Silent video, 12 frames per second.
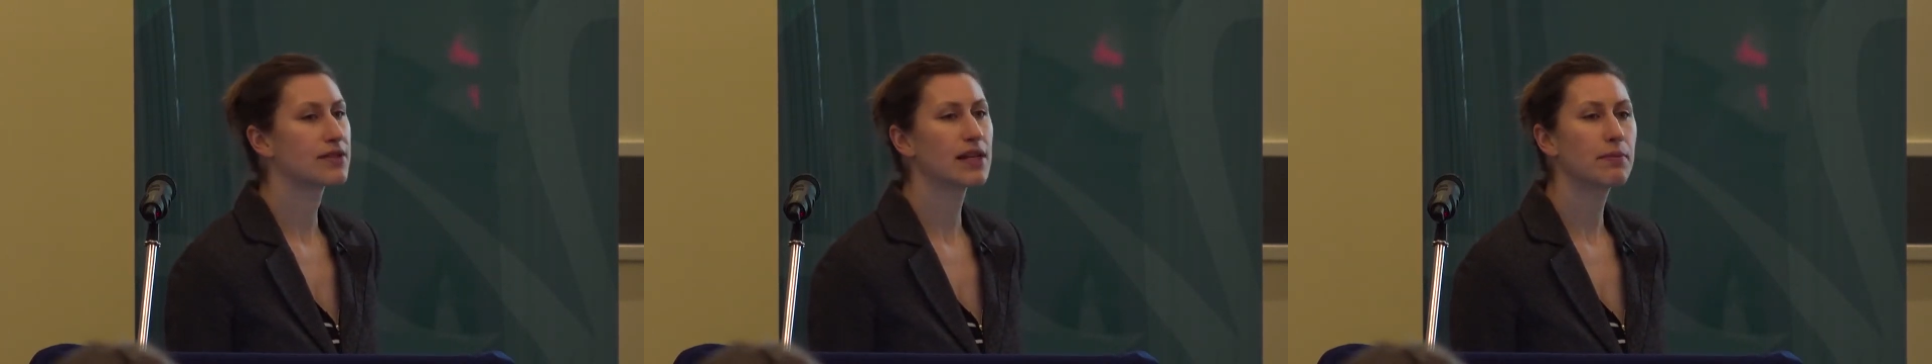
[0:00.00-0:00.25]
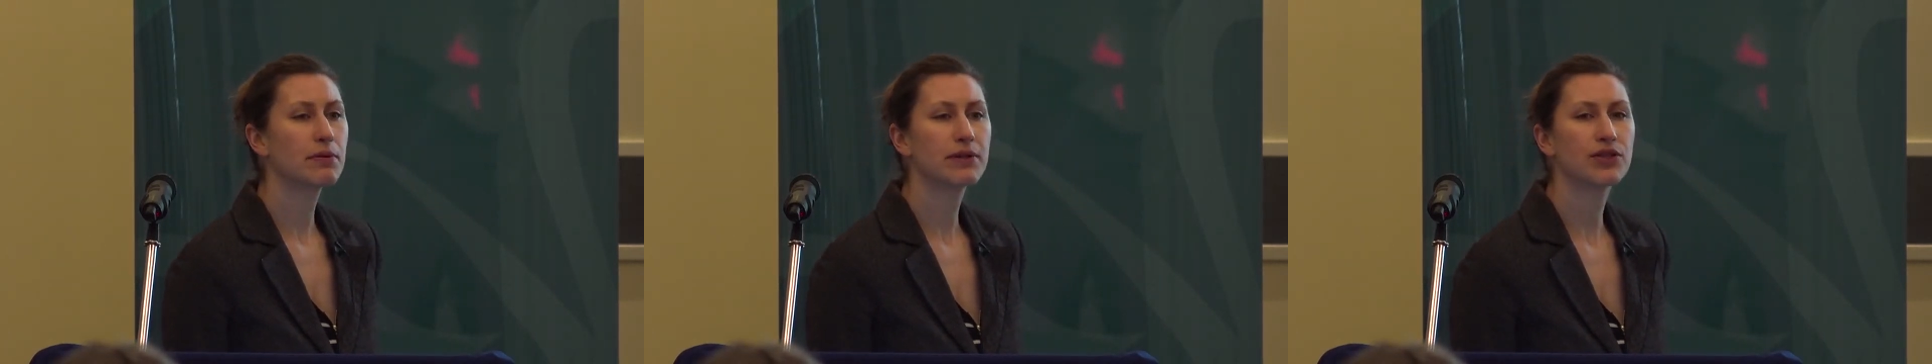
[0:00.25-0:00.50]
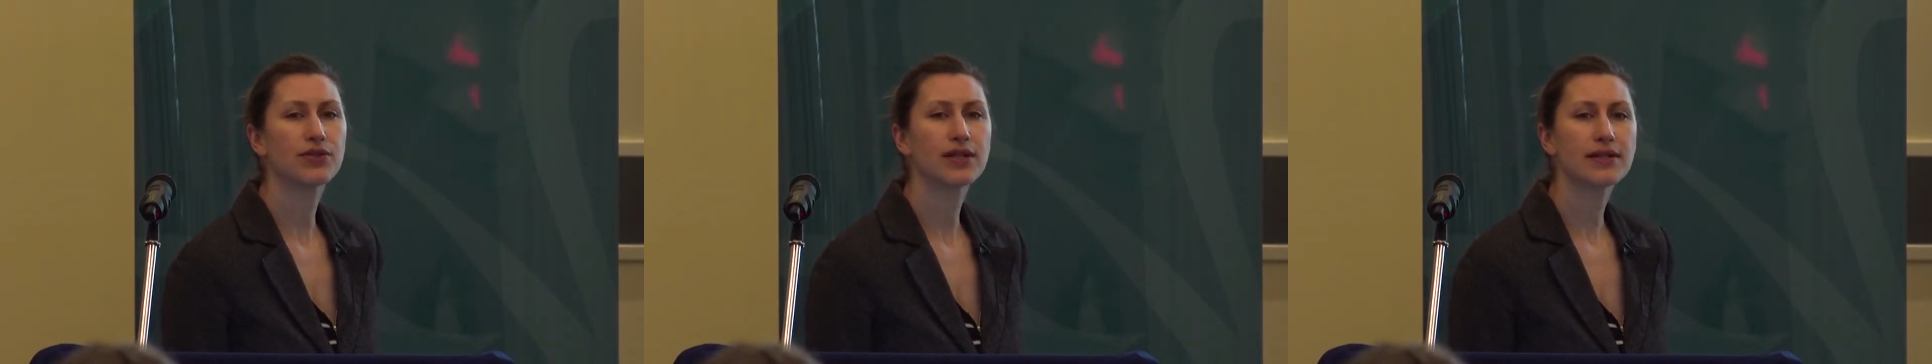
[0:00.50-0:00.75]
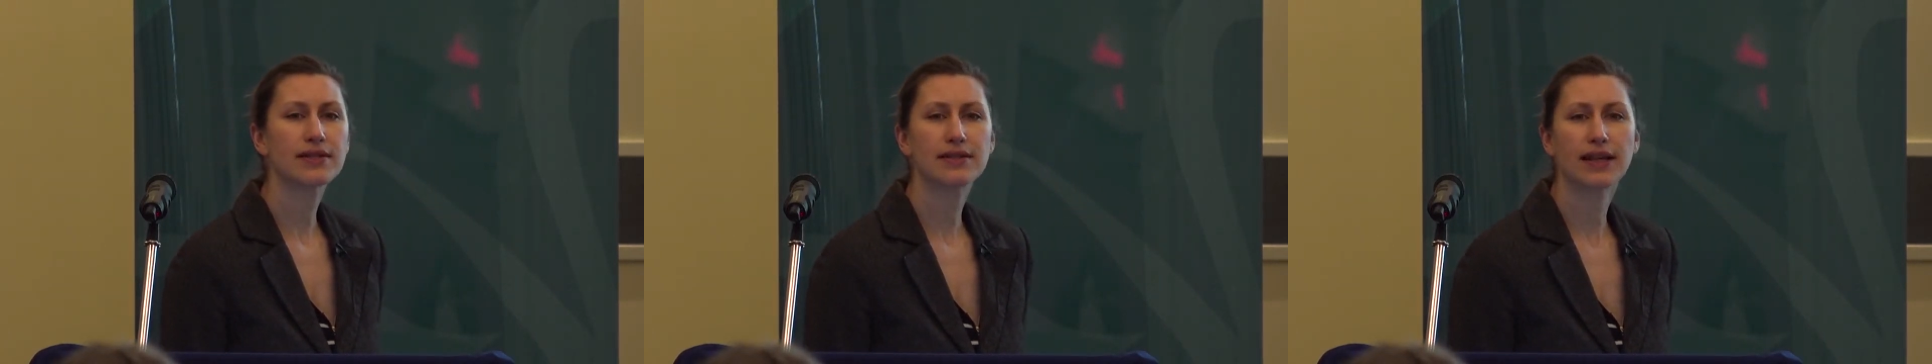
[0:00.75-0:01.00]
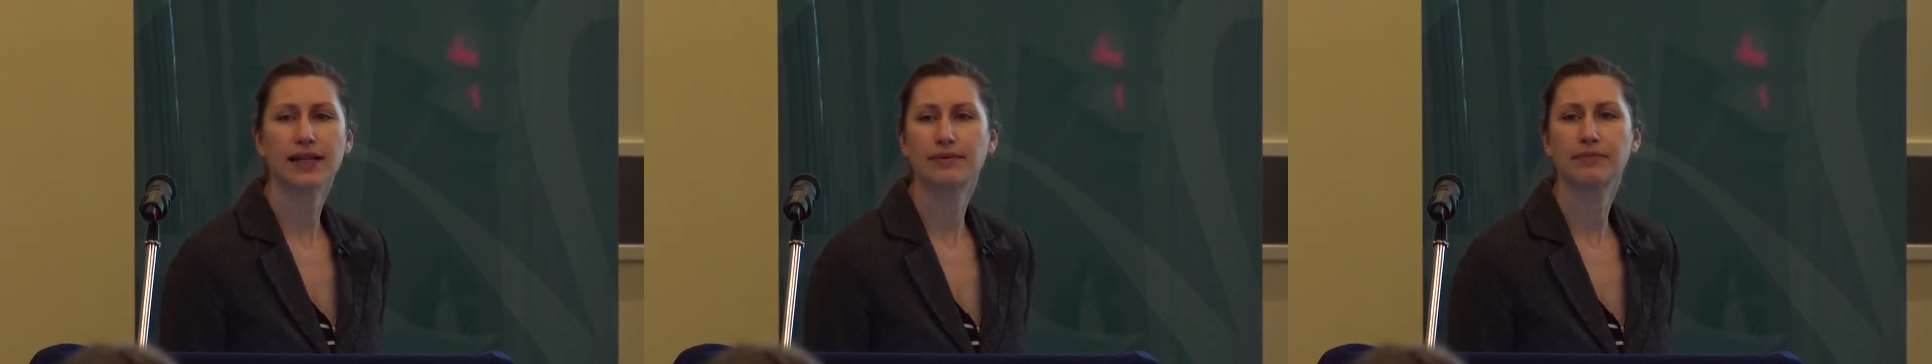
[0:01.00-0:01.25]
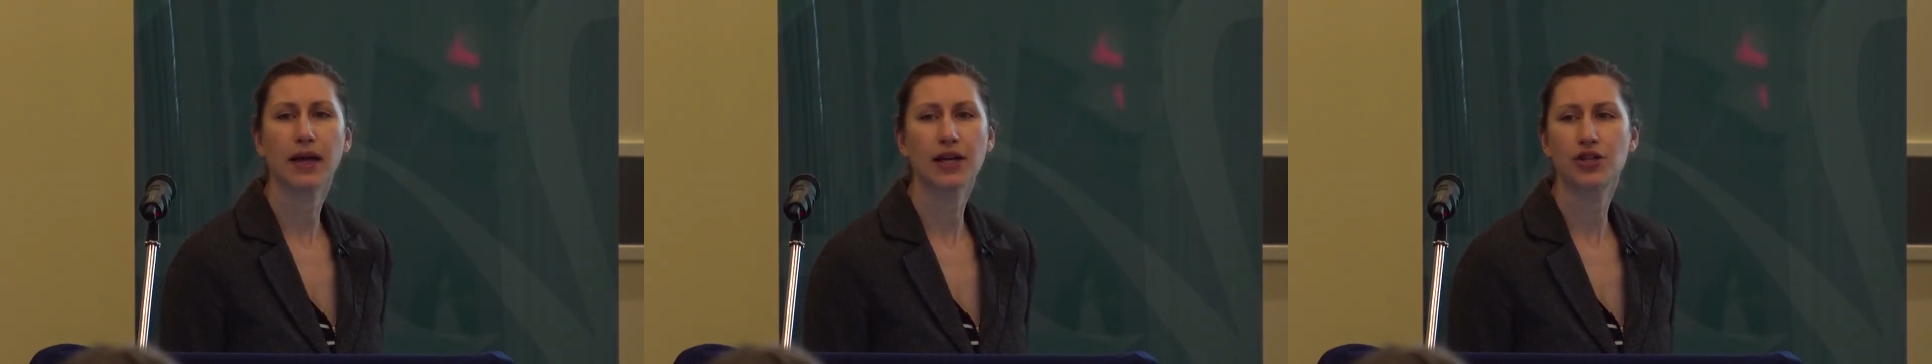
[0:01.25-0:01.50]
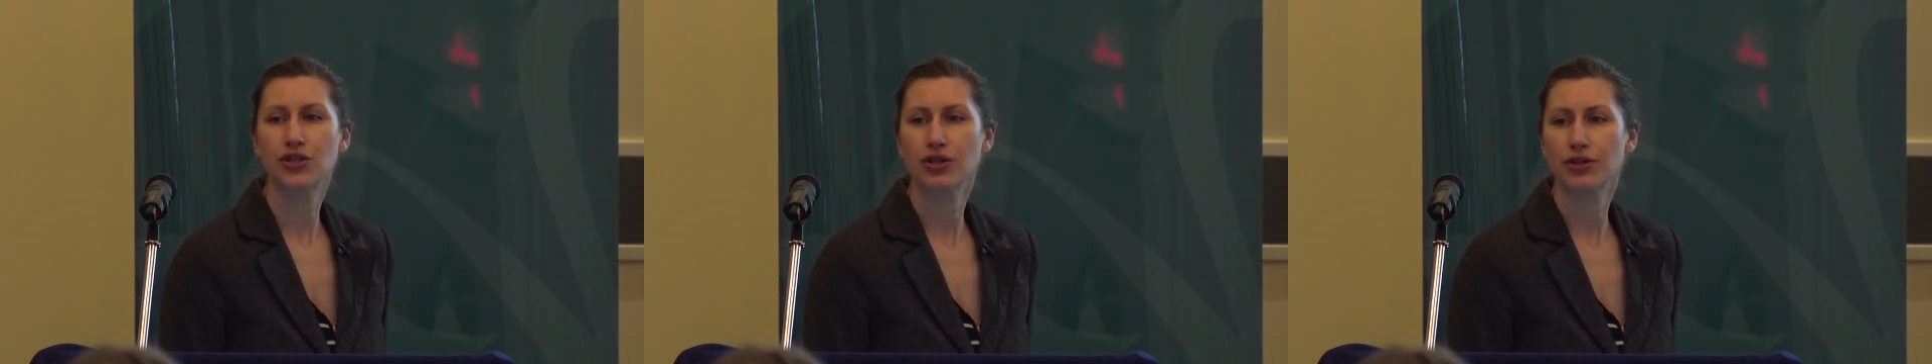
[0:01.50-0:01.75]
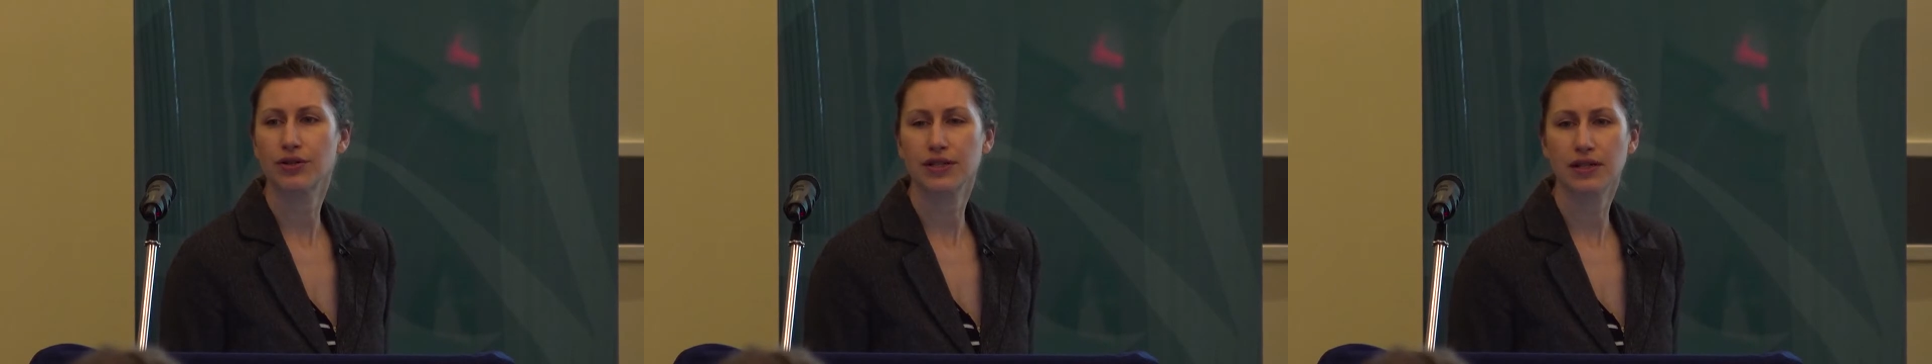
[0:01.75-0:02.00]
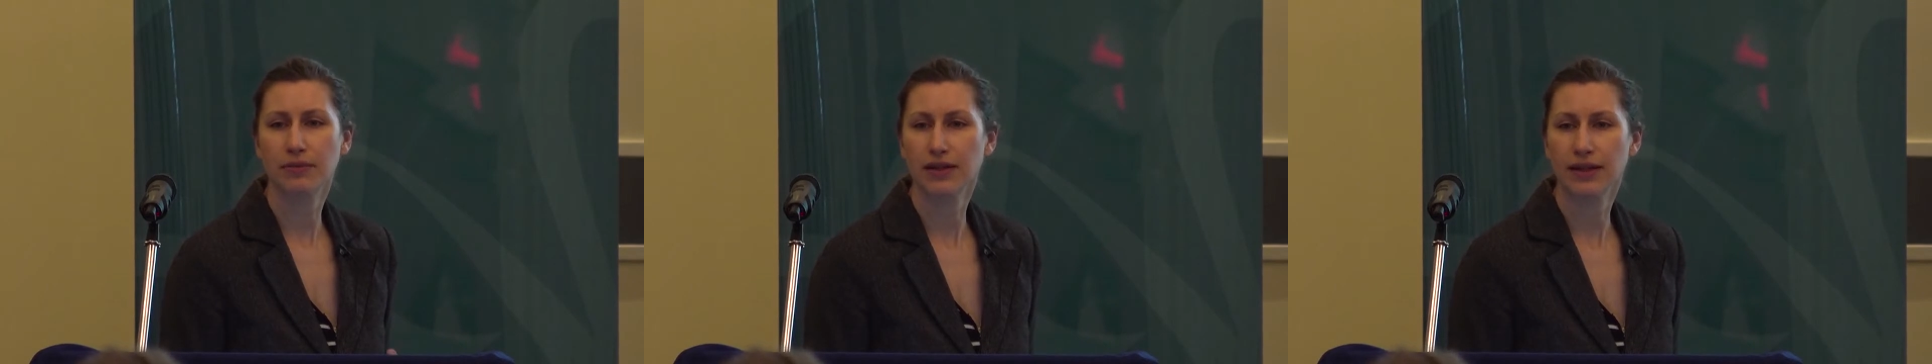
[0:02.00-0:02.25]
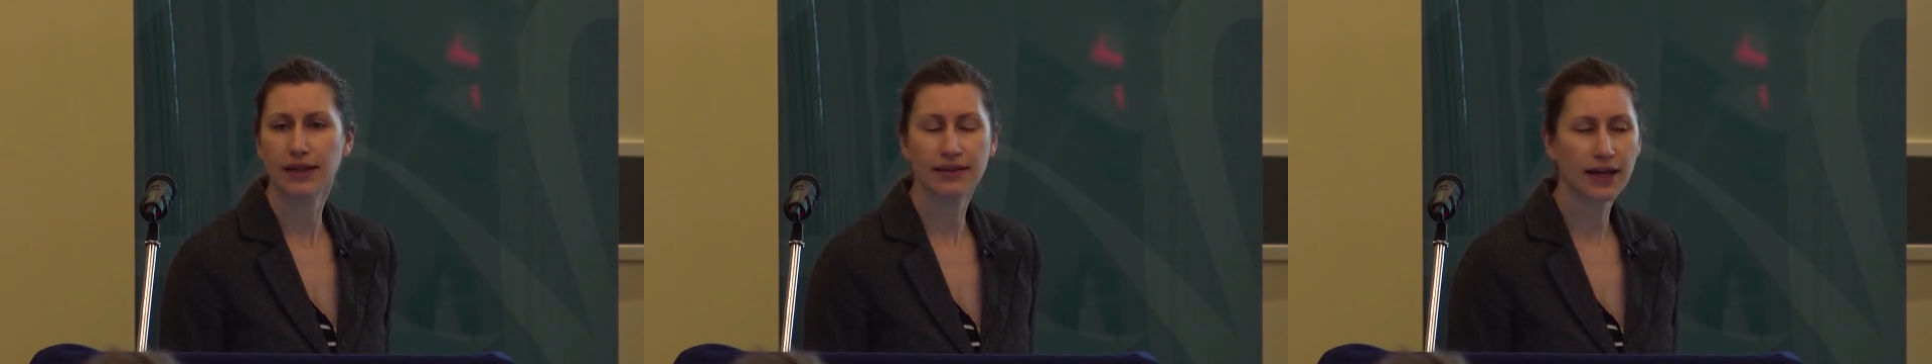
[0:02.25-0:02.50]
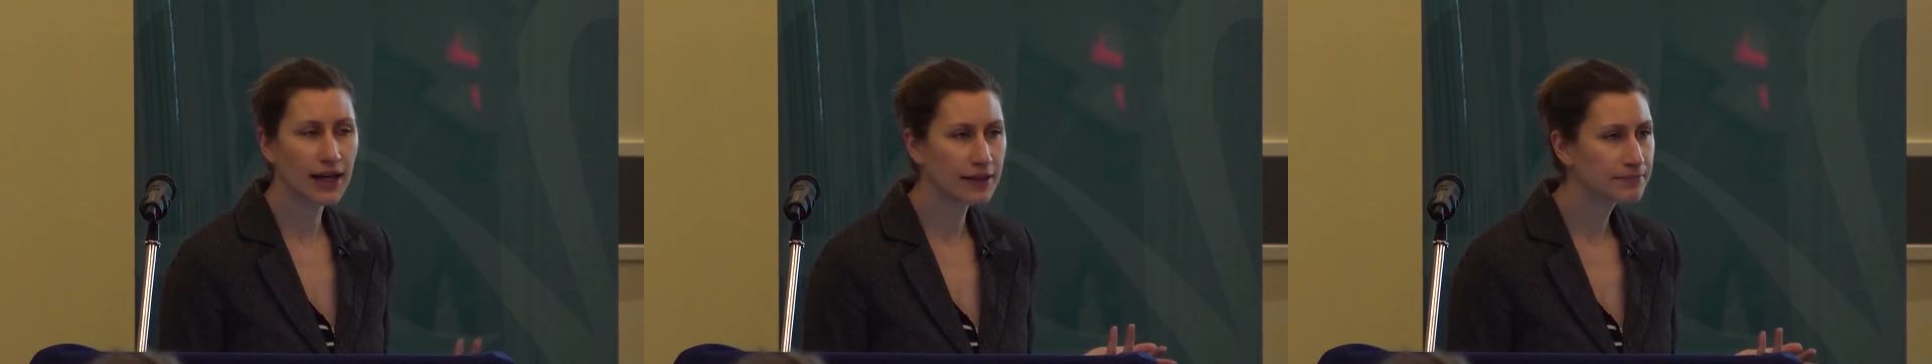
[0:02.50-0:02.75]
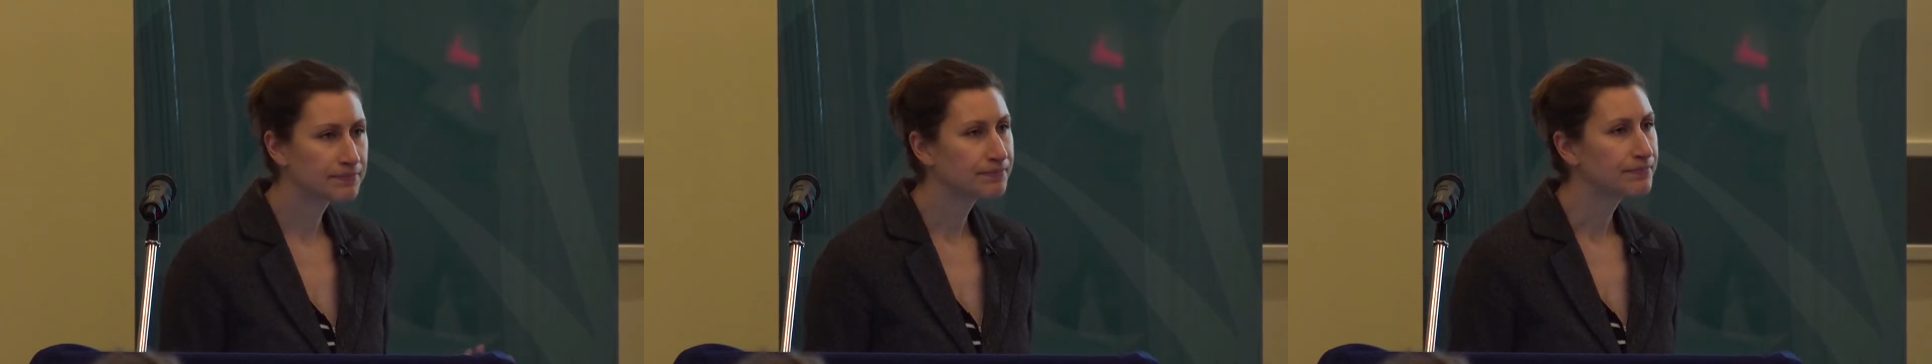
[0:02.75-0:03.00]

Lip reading: supplement drinks like Ensure or something like that,